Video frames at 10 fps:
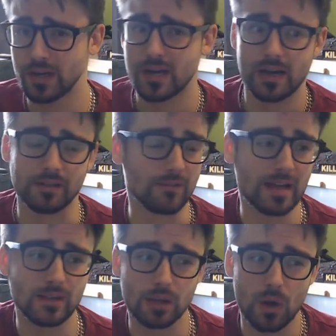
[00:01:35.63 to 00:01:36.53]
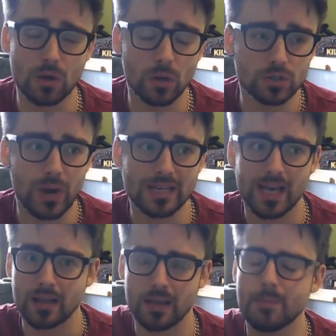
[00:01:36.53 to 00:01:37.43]
And in fact, a lot of contracts
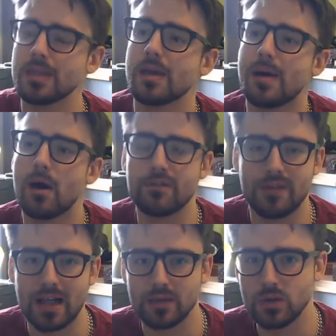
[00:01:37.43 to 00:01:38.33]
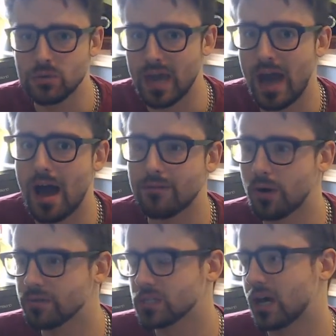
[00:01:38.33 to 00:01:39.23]
limit the amount of value you get out of
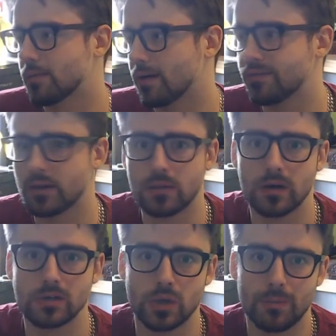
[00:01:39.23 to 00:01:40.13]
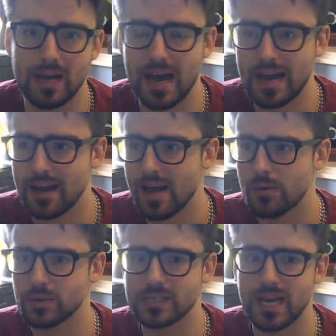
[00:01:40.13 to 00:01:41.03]
overtime. I think the job I had
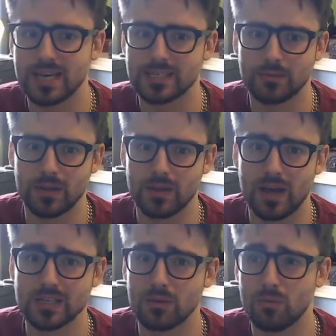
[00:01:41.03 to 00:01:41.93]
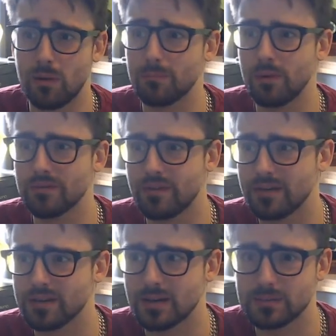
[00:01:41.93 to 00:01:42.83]
was saying something along the lines of
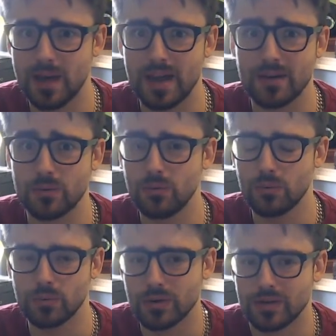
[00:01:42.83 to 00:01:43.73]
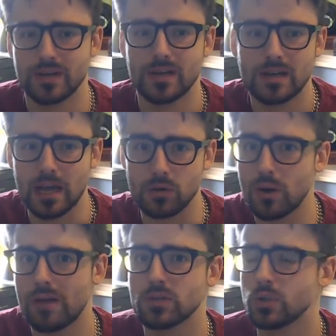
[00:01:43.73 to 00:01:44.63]
1.5 times pay. Ooh. And you
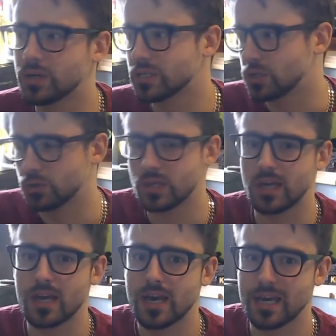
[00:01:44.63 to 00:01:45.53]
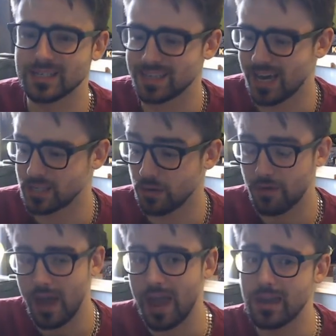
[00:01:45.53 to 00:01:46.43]
don't have a choice. Usually it's a case of,
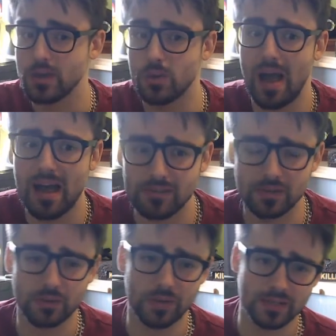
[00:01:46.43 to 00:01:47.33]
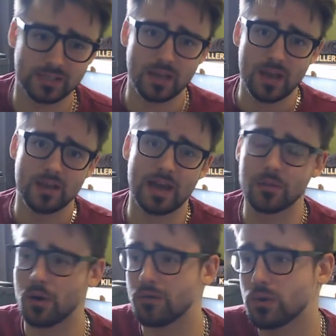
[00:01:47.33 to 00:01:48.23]
hey, you have to do this. Now,
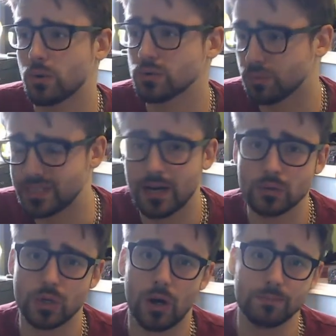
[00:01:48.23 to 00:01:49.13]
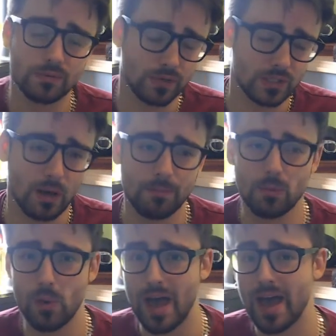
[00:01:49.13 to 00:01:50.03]
there are, of course, retail jobs, for
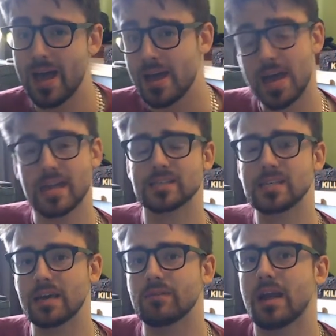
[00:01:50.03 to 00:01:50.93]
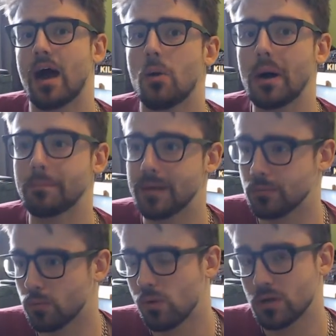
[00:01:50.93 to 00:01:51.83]
example, where it's given out and
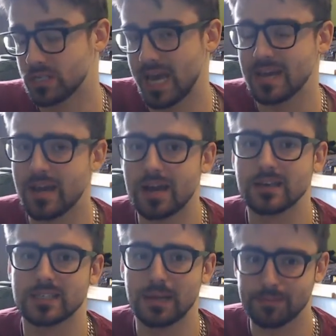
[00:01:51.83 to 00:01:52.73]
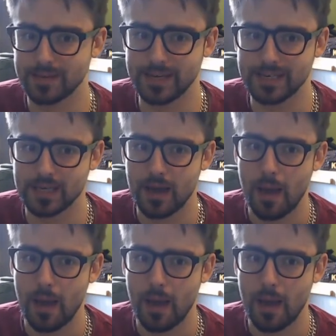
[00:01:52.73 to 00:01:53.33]
people take it as they please.